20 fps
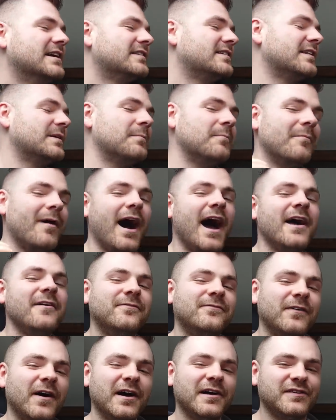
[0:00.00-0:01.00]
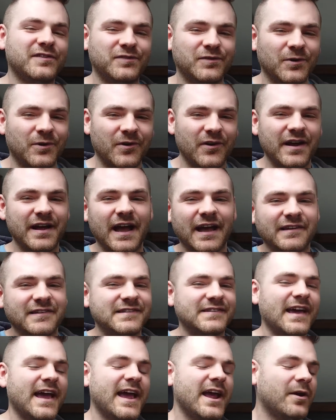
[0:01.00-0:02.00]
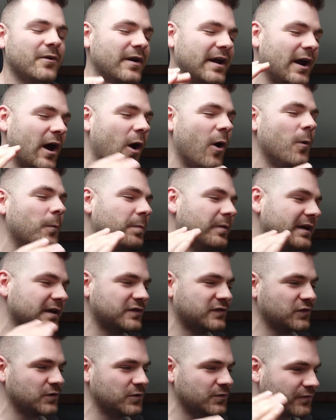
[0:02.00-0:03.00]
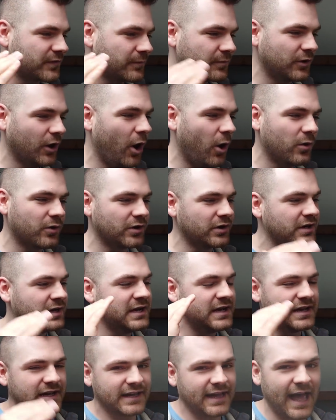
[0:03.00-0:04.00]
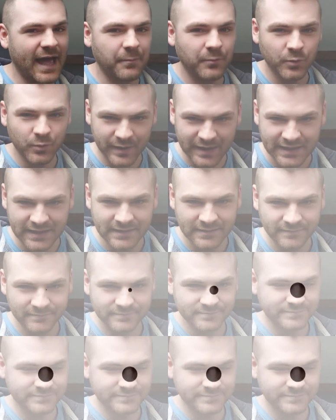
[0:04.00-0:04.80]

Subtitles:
to the My First Story and Sayuri opening 2 from Golden Kamuy.